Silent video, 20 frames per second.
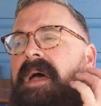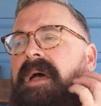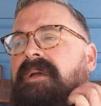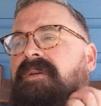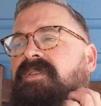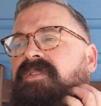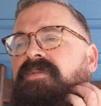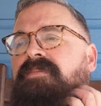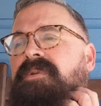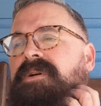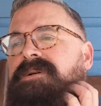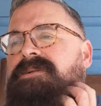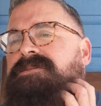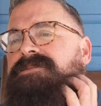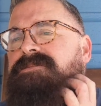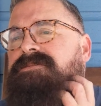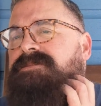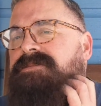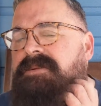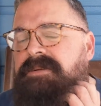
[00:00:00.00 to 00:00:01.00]
eczema
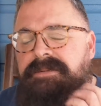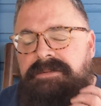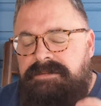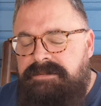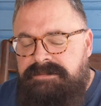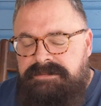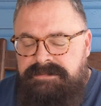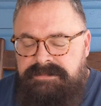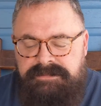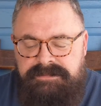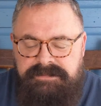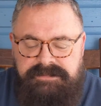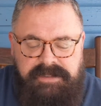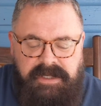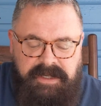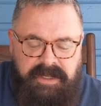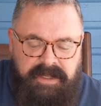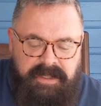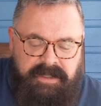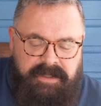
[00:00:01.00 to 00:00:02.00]

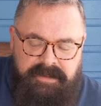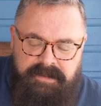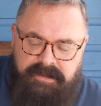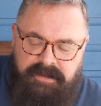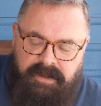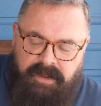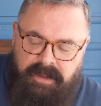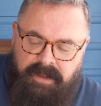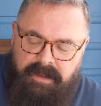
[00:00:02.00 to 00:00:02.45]
and